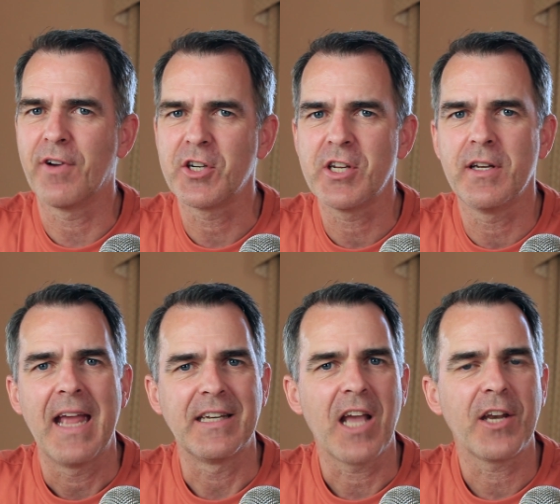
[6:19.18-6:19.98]
function
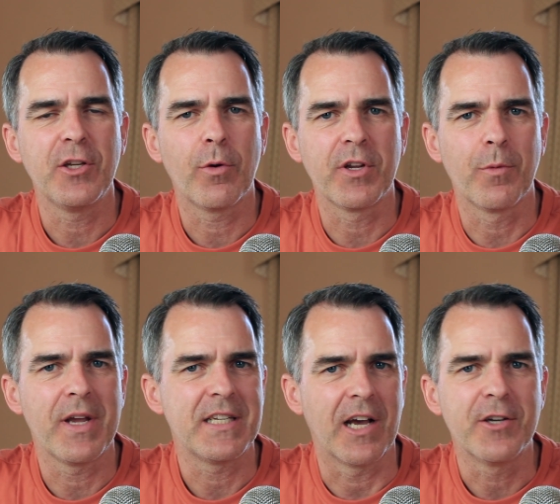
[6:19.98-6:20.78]
and gotten you on your way
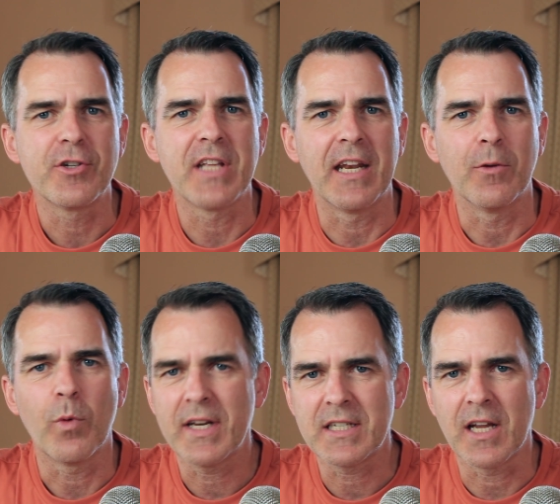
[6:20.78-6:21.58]
to understanding
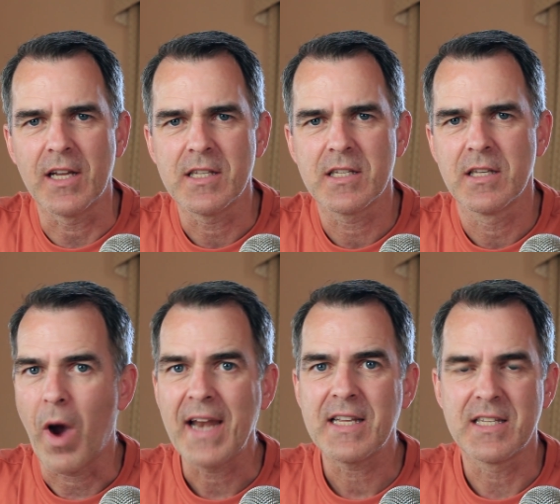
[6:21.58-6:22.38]
what it does,
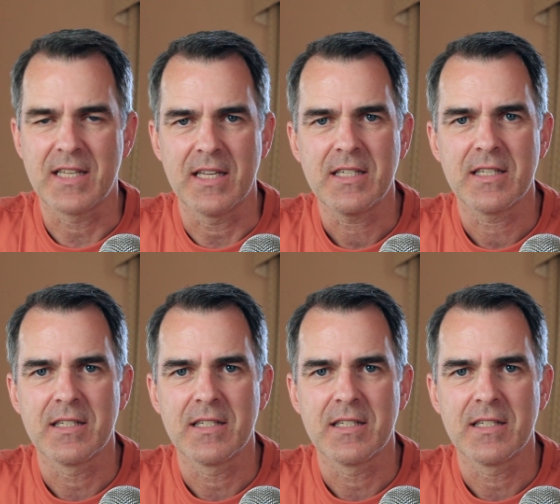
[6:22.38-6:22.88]
why it exists,